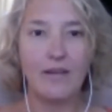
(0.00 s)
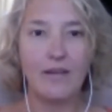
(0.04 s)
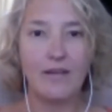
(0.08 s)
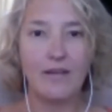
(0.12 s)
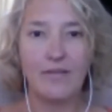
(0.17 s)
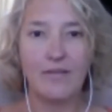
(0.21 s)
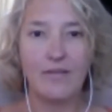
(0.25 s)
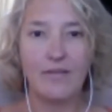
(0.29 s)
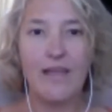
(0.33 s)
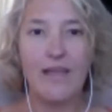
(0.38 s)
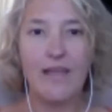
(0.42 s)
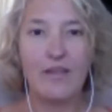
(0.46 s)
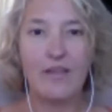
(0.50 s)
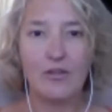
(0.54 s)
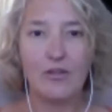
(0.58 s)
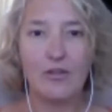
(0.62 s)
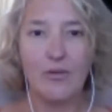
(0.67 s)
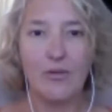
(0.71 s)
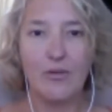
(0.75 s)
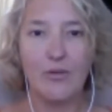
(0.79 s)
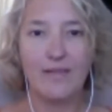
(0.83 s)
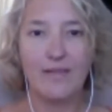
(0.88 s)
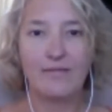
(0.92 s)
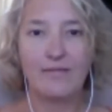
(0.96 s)
they can do
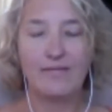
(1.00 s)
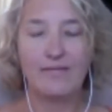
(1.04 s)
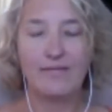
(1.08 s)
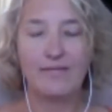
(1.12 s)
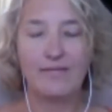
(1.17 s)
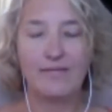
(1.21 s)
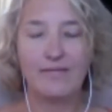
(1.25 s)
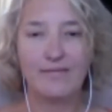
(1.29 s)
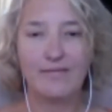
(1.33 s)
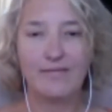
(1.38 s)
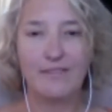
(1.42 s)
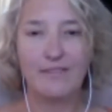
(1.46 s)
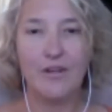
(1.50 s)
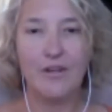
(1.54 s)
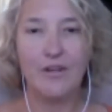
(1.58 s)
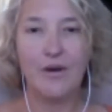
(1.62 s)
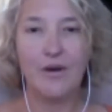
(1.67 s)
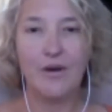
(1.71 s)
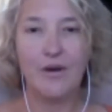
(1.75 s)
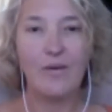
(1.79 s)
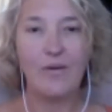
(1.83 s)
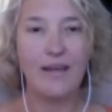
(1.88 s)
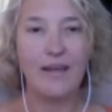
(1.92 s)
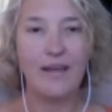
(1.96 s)
it.
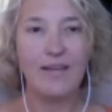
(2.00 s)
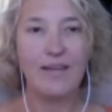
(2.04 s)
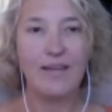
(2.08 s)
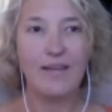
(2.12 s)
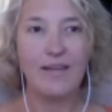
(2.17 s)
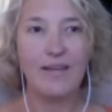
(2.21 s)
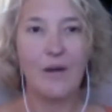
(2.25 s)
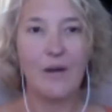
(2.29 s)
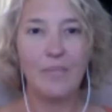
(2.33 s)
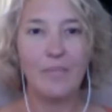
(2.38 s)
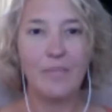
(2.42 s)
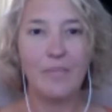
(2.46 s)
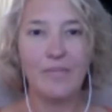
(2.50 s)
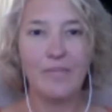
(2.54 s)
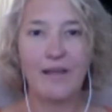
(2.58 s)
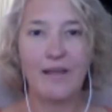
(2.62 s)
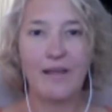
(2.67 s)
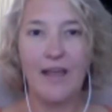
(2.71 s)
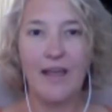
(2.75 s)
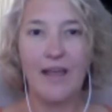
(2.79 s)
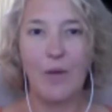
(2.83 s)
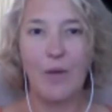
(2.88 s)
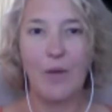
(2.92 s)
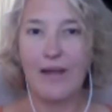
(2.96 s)
And
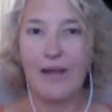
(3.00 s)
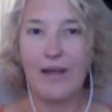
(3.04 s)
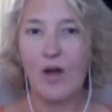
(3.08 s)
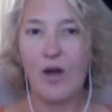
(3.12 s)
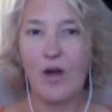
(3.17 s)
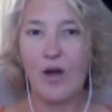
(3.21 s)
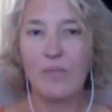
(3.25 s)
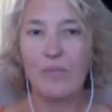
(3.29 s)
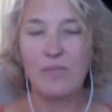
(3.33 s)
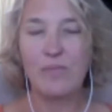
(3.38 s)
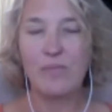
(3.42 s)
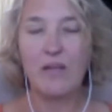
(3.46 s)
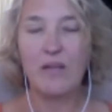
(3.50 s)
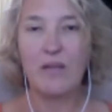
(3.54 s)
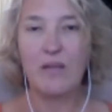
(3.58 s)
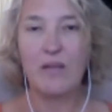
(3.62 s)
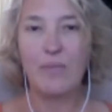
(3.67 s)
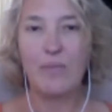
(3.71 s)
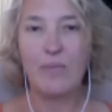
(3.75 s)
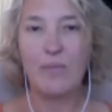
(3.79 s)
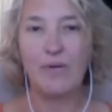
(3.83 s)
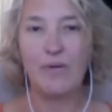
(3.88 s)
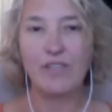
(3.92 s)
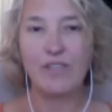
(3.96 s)
I want to help as many
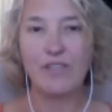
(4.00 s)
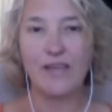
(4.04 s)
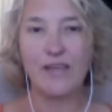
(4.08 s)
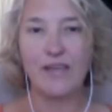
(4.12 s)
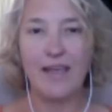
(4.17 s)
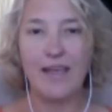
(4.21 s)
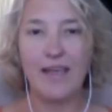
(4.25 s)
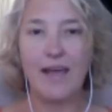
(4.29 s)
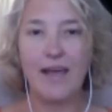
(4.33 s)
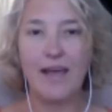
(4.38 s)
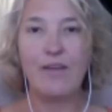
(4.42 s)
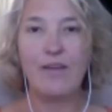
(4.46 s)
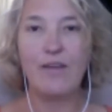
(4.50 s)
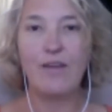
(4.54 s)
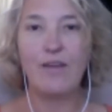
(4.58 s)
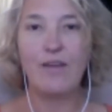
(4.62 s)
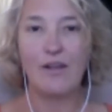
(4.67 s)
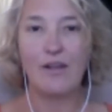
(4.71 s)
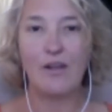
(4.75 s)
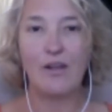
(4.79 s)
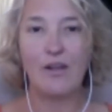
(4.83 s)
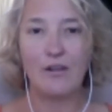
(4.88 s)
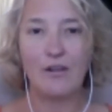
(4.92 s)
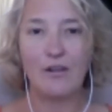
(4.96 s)
people as I can
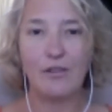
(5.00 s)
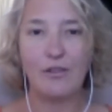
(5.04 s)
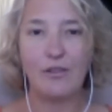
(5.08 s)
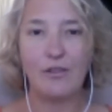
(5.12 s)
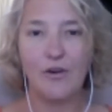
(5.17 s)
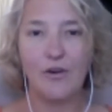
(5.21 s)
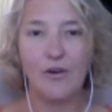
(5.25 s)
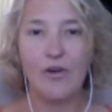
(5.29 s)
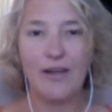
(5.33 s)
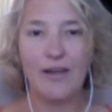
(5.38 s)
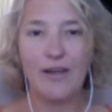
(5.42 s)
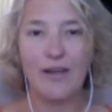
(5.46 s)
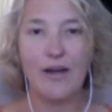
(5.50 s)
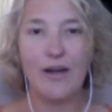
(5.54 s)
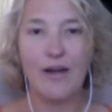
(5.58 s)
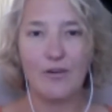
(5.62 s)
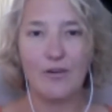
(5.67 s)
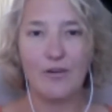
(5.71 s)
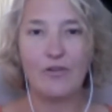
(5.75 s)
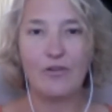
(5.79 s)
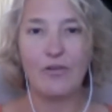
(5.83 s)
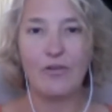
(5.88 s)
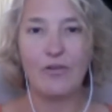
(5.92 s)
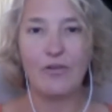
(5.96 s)
learn how to
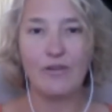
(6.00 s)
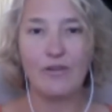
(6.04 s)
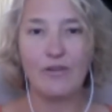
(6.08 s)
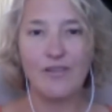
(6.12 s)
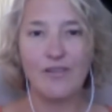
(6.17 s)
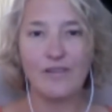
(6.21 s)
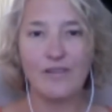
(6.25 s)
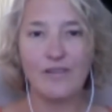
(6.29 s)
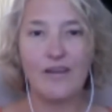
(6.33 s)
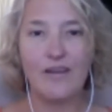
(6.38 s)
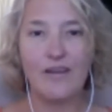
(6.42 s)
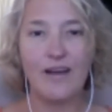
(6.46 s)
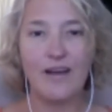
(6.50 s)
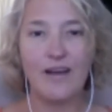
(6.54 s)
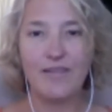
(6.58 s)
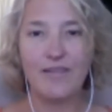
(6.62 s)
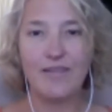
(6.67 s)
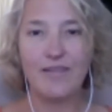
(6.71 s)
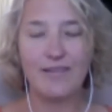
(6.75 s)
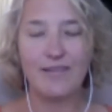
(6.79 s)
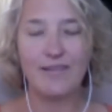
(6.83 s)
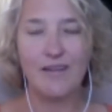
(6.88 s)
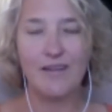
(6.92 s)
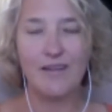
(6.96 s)
do this. It's not
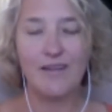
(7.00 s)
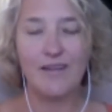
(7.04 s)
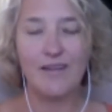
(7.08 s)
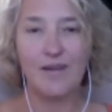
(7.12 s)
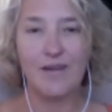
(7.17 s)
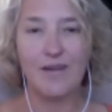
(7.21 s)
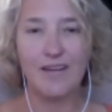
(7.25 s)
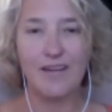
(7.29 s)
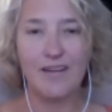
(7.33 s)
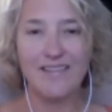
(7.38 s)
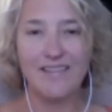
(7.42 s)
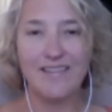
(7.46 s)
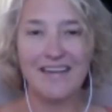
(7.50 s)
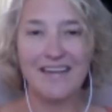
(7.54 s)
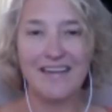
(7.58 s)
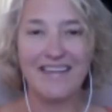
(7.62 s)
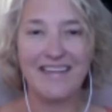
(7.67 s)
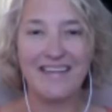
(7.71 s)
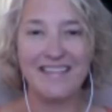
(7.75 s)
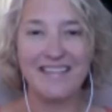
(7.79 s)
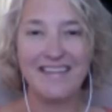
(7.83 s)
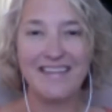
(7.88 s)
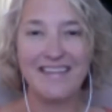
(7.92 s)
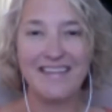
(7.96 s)
rocket
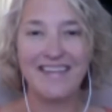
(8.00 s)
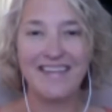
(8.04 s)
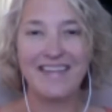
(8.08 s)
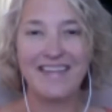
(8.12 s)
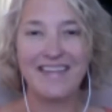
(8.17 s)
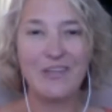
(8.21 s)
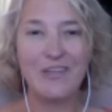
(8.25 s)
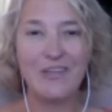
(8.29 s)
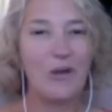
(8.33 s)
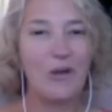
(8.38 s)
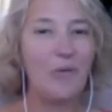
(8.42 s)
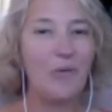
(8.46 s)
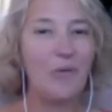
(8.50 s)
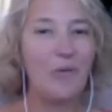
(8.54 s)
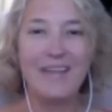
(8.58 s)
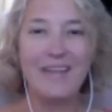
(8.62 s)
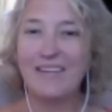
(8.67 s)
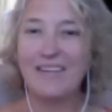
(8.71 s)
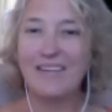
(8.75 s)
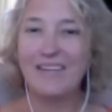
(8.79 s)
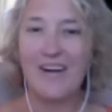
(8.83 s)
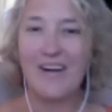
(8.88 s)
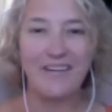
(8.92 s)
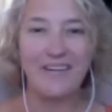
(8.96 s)
science. You don't need
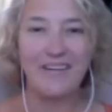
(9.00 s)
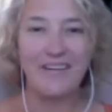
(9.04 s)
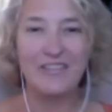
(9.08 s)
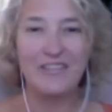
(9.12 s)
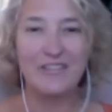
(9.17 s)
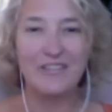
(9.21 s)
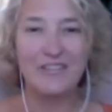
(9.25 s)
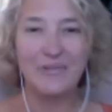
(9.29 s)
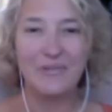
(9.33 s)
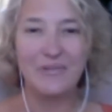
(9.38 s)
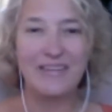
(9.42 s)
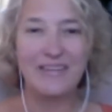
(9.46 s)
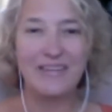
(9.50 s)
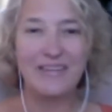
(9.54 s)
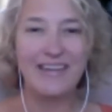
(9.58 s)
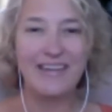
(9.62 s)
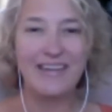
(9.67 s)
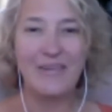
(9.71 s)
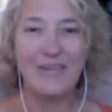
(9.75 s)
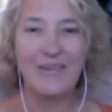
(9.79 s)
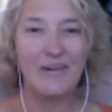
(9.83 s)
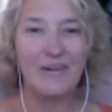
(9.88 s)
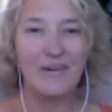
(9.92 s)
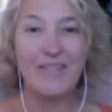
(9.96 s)
a college degree
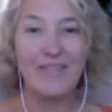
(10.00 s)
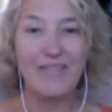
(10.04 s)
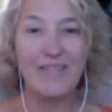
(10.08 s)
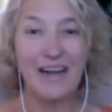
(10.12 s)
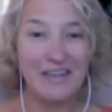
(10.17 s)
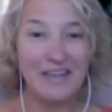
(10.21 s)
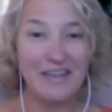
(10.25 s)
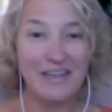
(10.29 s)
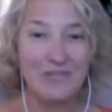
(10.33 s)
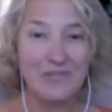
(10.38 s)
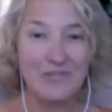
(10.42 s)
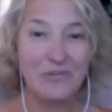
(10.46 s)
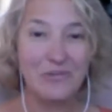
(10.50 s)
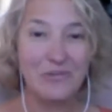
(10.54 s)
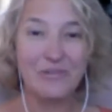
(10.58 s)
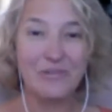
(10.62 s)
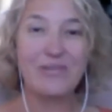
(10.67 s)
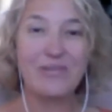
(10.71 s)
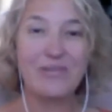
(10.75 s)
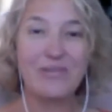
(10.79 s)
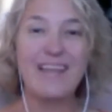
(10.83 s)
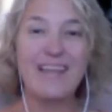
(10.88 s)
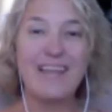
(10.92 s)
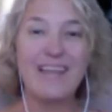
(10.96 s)
or even a high school
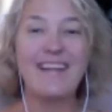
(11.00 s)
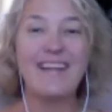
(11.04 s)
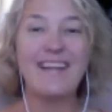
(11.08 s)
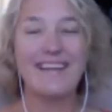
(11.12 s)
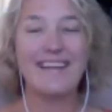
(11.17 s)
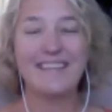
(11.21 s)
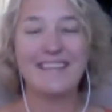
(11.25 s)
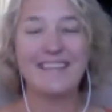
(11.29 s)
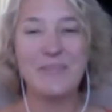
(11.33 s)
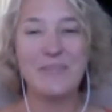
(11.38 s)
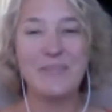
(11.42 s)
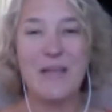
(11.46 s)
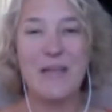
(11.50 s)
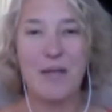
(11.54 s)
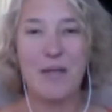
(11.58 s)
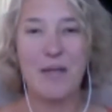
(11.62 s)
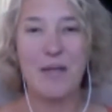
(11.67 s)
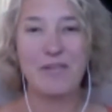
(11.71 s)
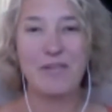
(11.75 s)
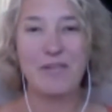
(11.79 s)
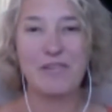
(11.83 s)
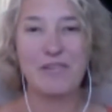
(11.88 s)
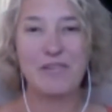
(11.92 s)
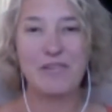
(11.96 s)
degree to be
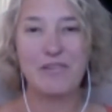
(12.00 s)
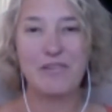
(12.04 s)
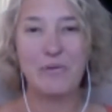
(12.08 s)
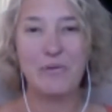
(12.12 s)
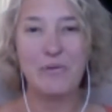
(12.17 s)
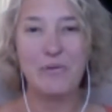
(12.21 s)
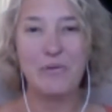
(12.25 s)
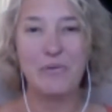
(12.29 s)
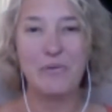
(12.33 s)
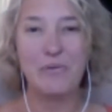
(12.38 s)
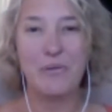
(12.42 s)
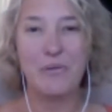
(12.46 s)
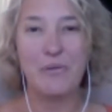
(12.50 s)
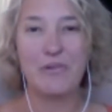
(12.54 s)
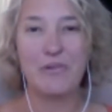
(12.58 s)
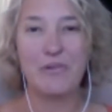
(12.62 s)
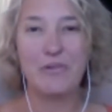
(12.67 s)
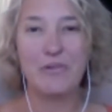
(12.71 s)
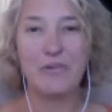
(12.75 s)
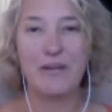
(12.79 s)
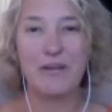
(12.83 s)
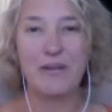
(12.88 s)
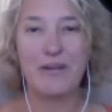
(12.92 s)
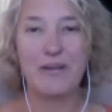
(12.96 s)
able to do what we're
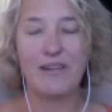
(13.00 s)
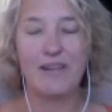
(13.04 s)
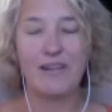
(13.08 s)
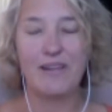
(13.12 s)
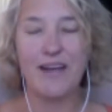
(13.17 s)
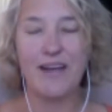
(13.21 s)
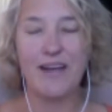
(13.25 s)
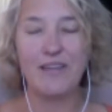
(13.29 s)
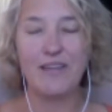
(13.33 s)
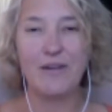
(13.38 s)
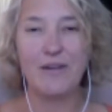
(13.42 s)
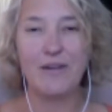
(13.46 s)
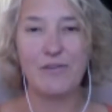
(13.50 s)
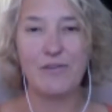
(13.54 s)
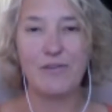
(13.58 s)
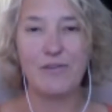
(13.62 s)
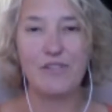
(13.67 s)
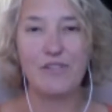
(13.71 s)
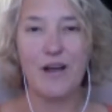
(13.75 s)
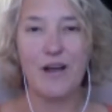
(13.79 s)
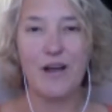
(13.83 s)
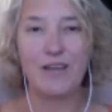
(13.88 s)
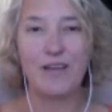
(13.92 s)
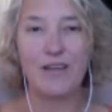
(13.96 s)
doing online. Just
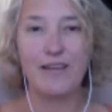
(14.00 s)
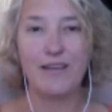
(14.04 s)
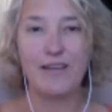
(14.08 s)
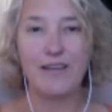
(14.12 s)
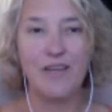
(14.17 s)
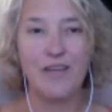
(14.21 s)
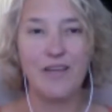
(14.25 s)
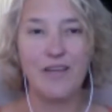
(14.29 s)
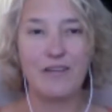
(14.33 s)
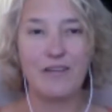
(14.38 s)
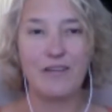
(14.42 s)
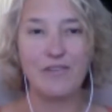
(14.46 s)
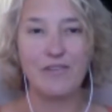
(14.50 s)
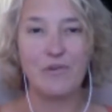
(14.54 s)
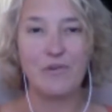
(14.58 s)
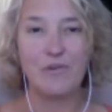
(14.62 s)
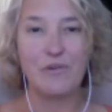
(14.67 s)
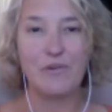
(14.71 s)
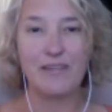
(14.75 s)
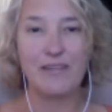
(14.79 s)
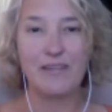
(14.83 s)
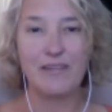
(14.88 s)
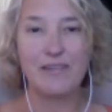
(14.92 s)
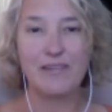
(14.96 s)
talking and telling
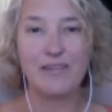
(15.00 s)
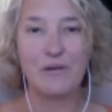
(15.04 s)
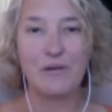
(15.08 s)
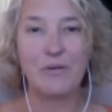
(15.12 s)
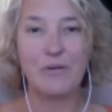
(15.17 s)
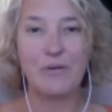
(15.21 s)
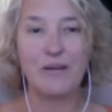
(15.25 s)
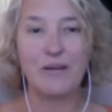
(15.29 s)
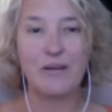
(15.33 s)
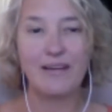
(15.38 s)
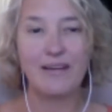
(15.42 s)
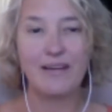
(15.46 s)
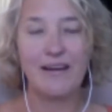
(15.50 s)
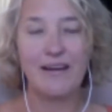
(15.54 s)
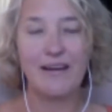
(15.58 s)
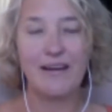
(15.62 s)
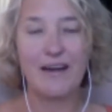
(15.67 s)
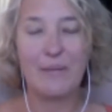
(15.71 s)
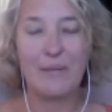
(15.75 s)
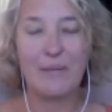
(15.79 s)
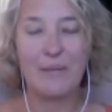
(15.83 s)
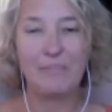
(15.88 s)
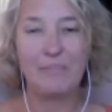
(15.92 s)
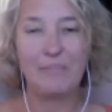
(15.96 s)
stories. So
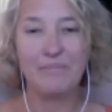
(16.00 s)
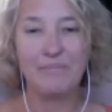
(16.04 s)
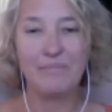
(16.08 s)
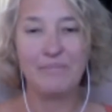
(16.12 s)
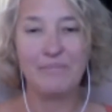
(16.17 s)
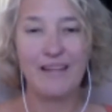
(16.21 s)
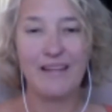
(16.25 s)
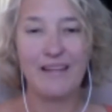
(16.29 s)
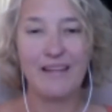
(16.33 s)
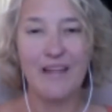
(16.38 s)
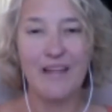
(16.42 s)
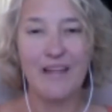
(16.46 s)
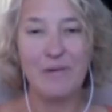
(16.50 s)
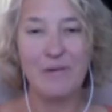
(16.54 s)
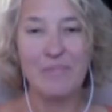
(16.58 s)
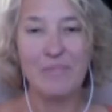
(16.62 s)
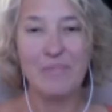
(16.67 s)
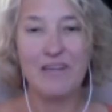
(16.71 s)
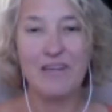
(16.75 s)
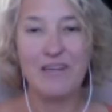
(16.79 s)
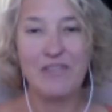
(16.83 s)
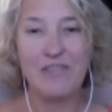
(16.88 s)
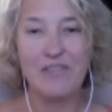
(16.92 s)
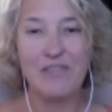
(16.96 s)
that was
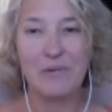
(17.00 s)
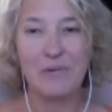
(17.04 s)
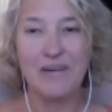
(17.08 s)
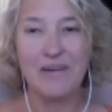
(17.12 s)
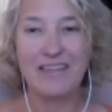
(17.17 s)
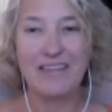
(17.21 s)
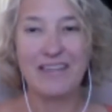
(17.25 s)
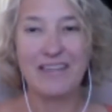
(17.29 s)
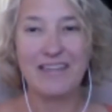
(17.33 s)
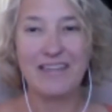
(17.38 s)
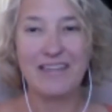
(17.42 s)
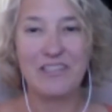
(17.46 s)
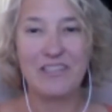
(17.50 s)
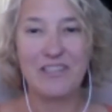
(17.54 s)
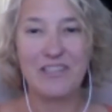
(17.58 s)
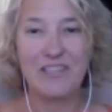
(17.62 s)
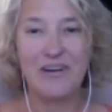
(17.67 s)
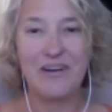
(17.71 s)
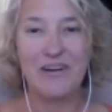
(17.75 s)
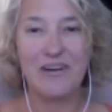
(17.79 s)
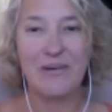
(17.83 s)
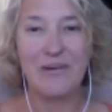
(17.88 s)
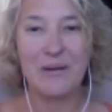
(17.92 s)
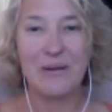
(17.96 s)
my story in a
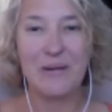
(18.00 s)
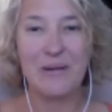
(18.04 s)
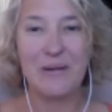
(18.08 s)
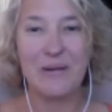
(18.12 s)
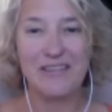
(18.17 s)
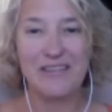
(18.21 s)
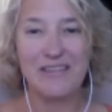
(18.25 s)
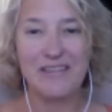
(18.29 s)
nutshell. I want to pass it